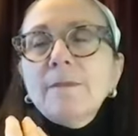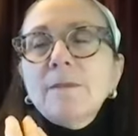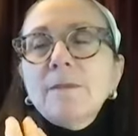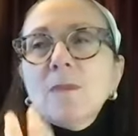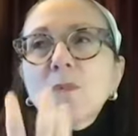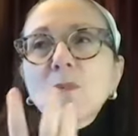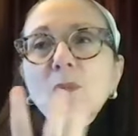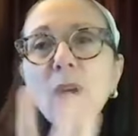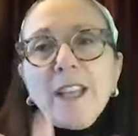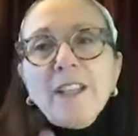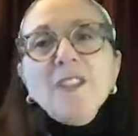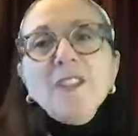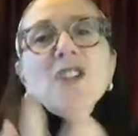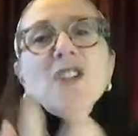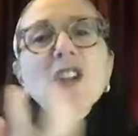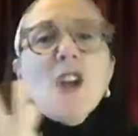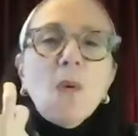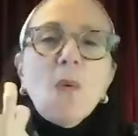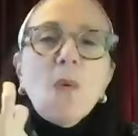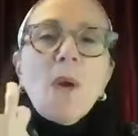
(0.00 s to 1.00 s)
wrench
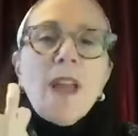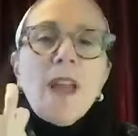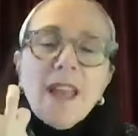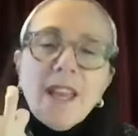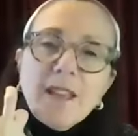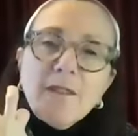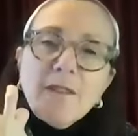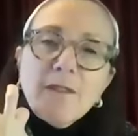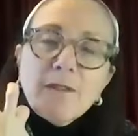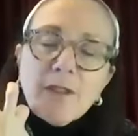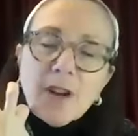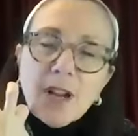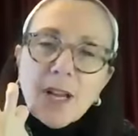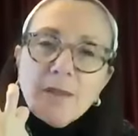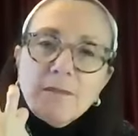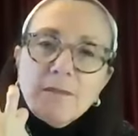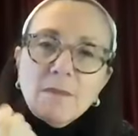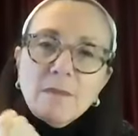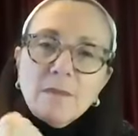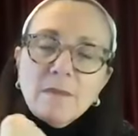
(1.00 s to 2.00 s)
away
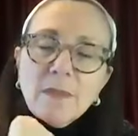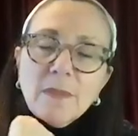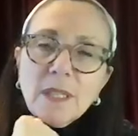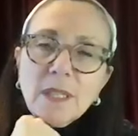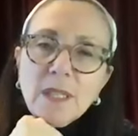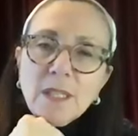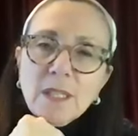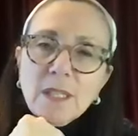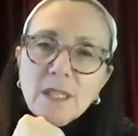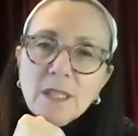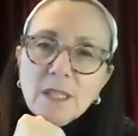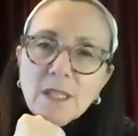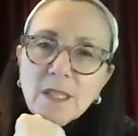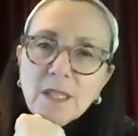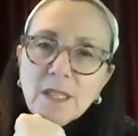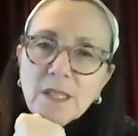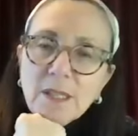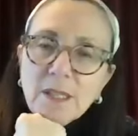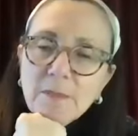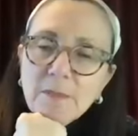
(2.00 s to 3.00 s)
from
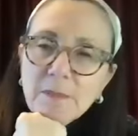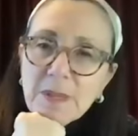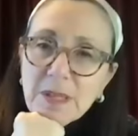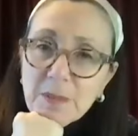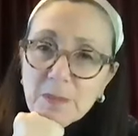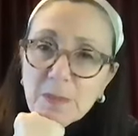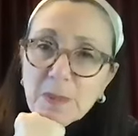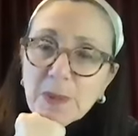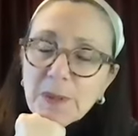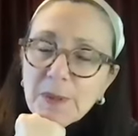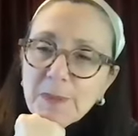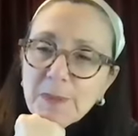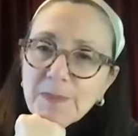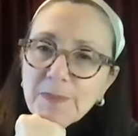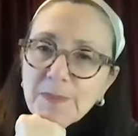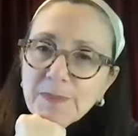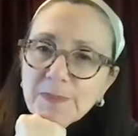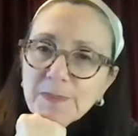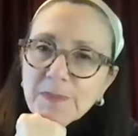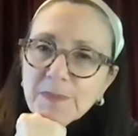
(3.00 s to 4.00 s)
people.
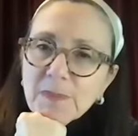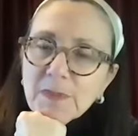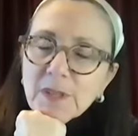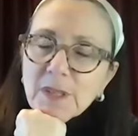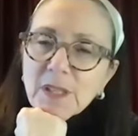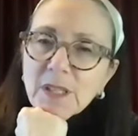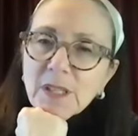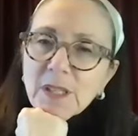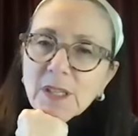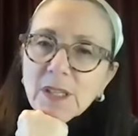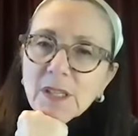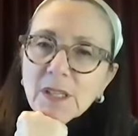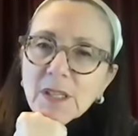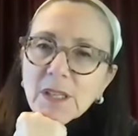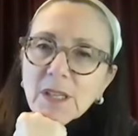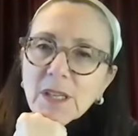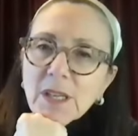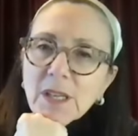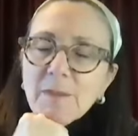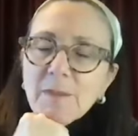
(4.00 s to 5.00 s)
Mm-hmm.
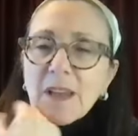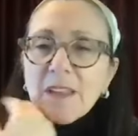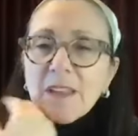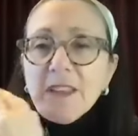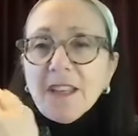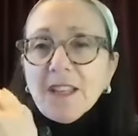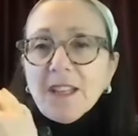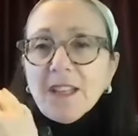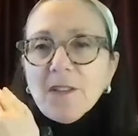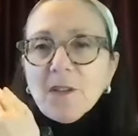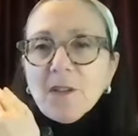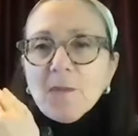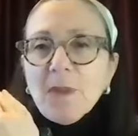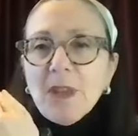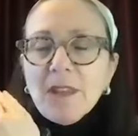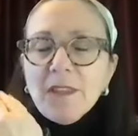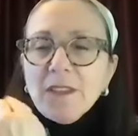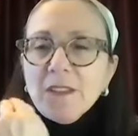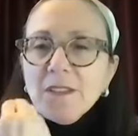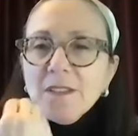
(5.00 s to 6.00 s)
I think another
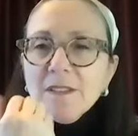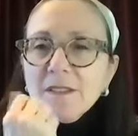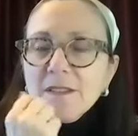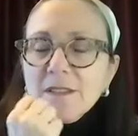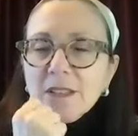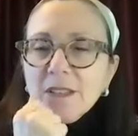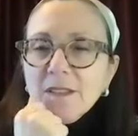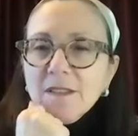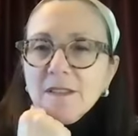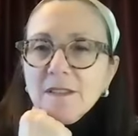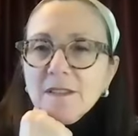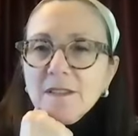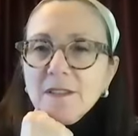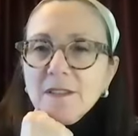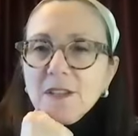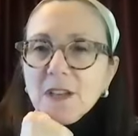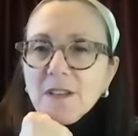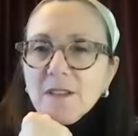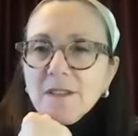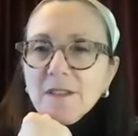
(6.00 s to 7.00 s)
myth is
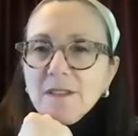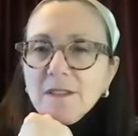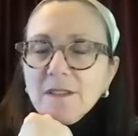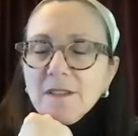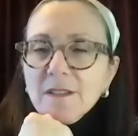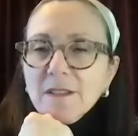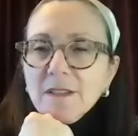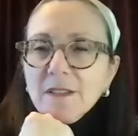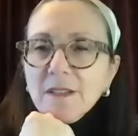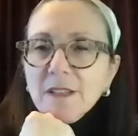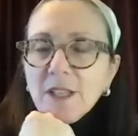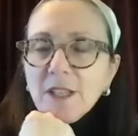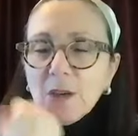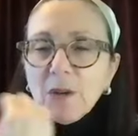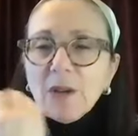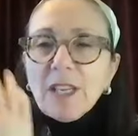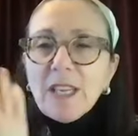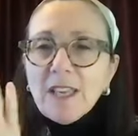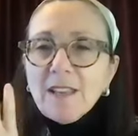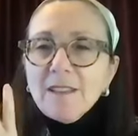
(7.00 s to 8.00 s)
just,
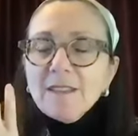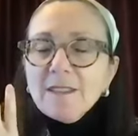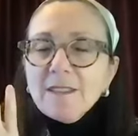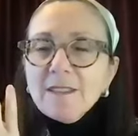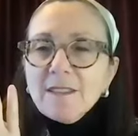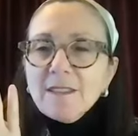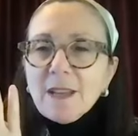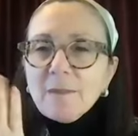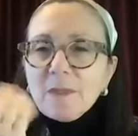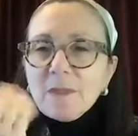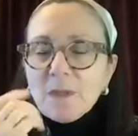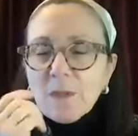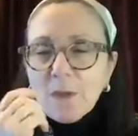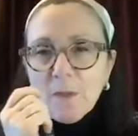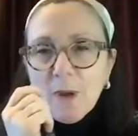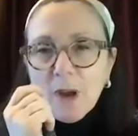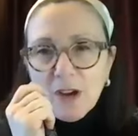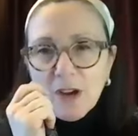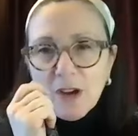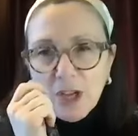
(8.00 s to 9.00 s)
again, stems
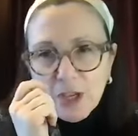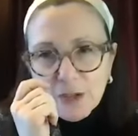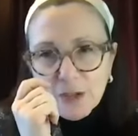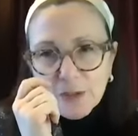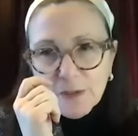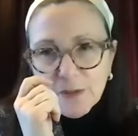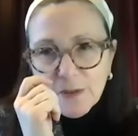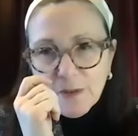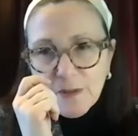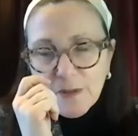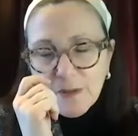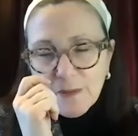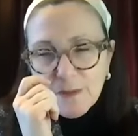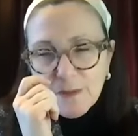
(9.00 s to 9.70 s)
from our own